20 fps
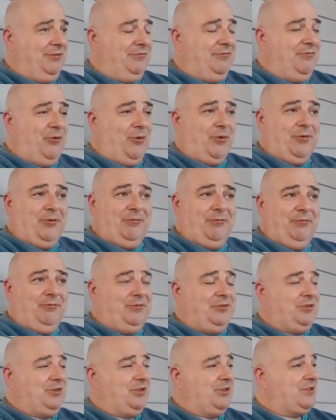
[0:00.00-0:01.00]
for.
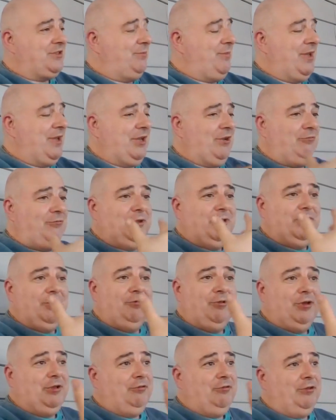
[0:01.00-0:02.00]
Just to make it really,
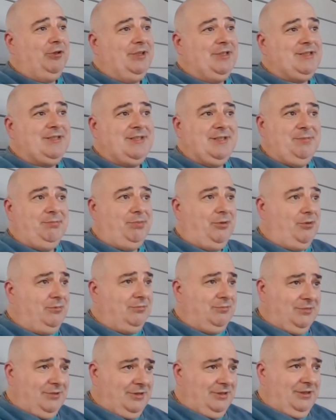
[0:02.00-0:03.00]
really, really simple,
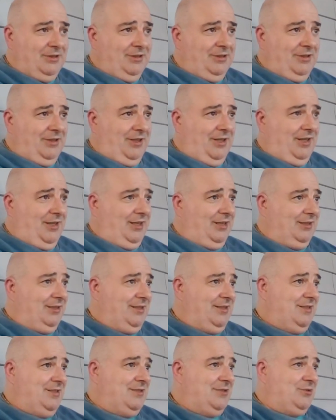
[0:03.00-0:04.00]

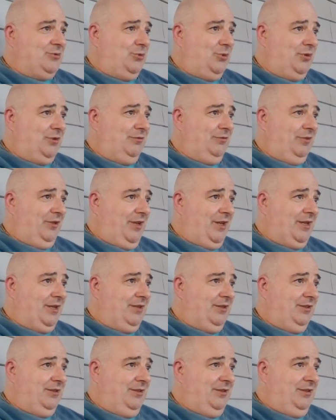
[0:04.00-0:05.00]
is sort of
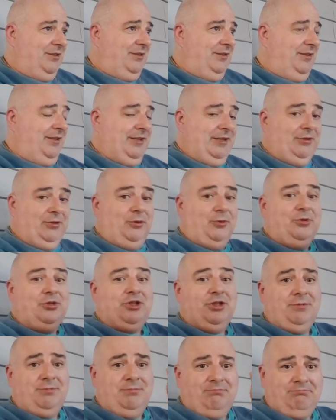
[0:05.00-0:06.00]
like
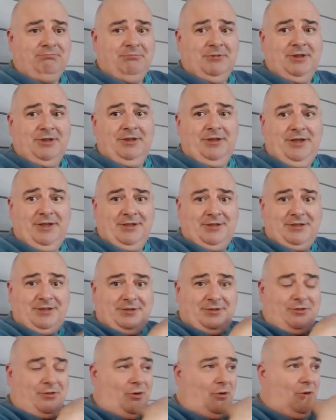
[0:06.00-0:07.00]
illusion.
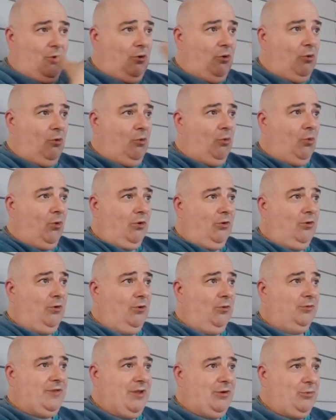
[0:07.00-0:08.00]
It's the whole
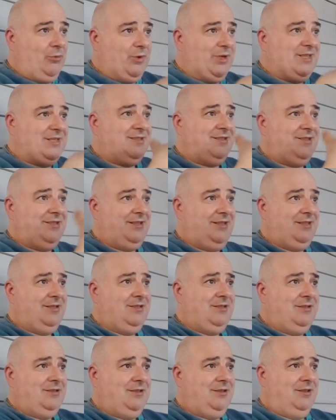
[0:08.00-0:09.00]
world that we see,
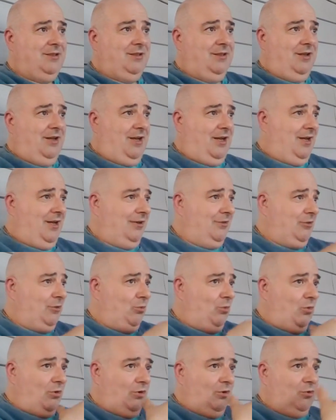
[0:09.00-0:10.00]
the
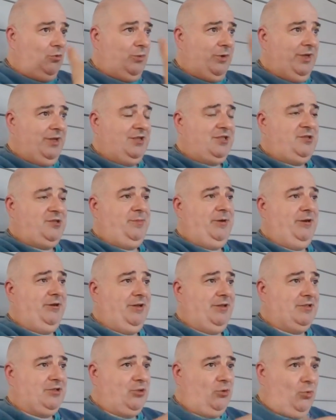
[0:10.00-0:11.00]
world we
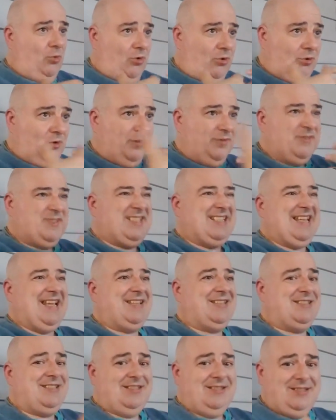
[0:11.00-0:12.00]
experience, the world of
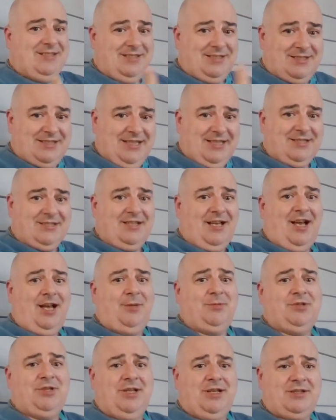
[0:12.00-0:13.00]
senses and sense
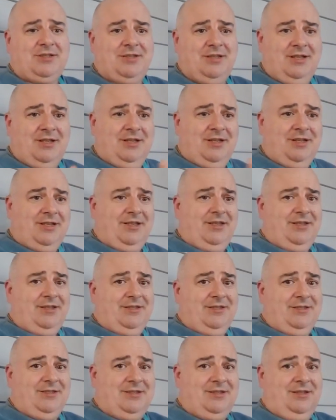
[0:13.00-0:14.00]
objects
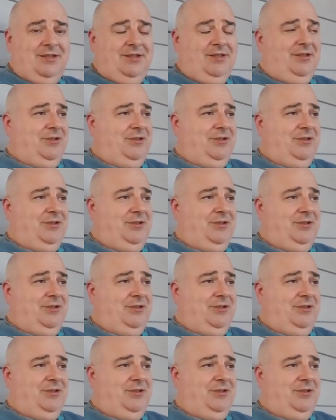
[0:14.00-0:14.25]
is